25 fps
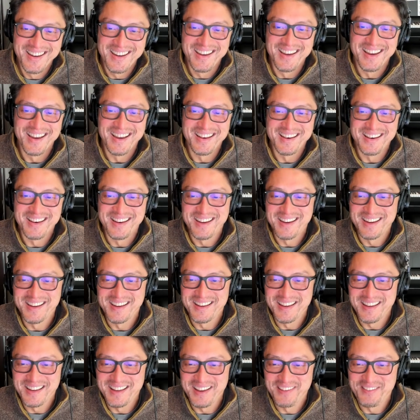
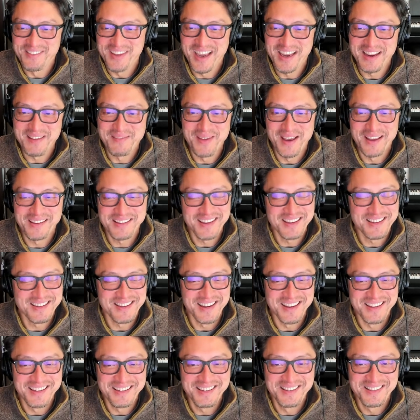Evgeny basically
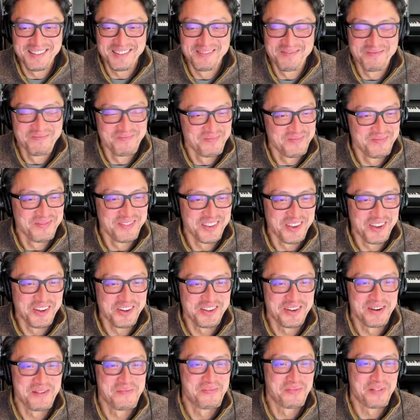says, you
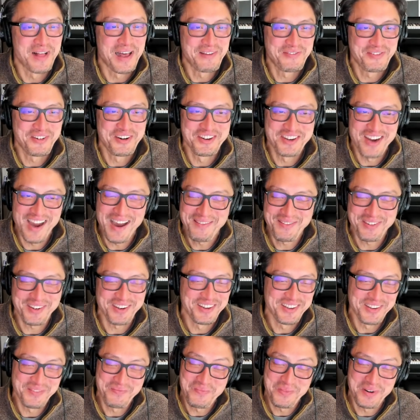should apply for a job here.
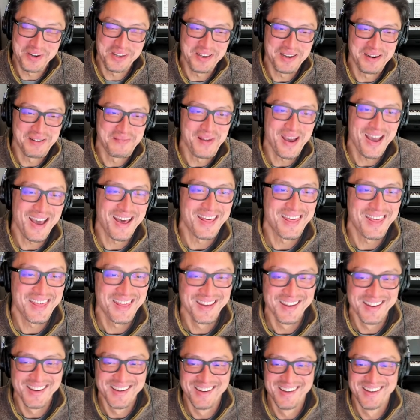You're pretty good at math.
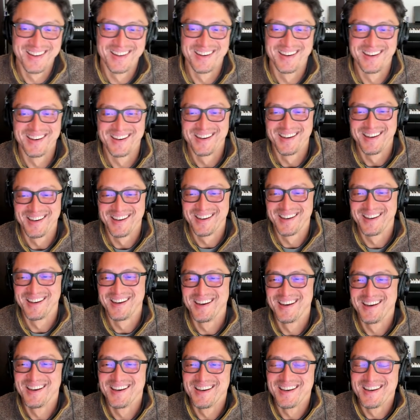
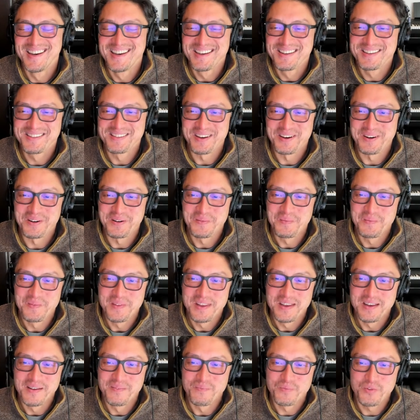So
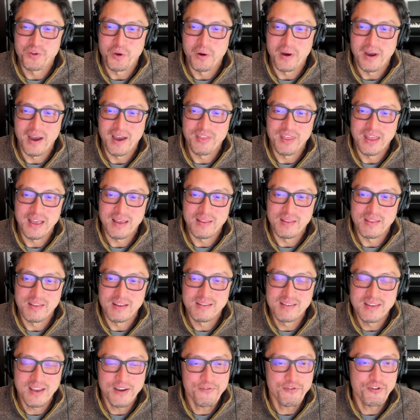I think the
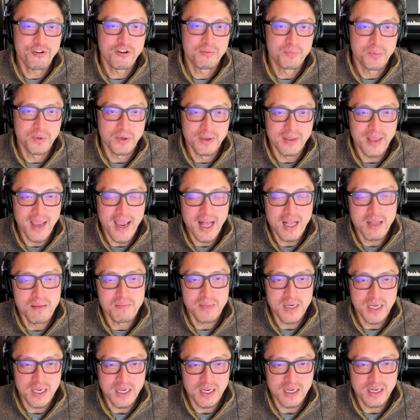difference between
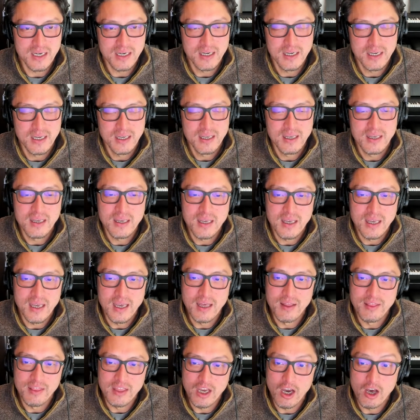Alameda
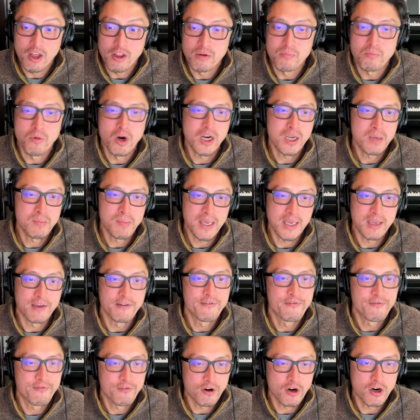and the other market making
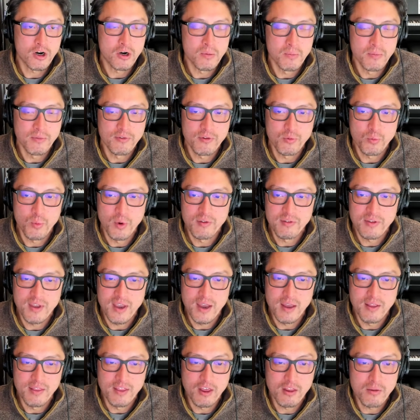firms was
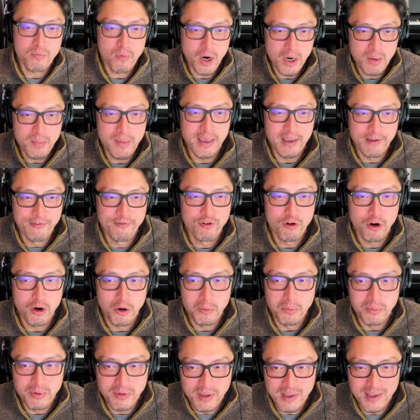that the other market making
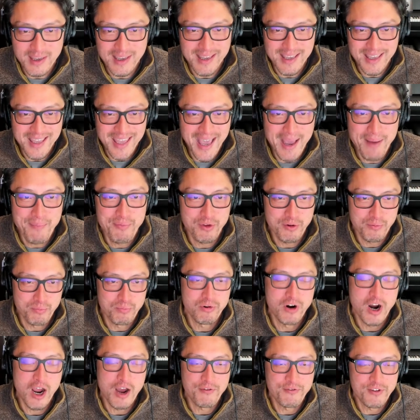firms kept their
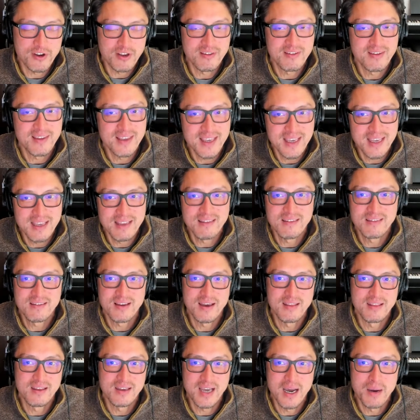profits
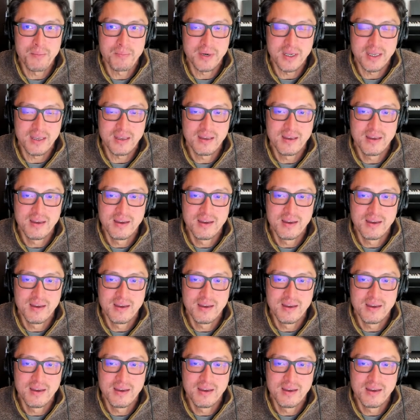inside the company.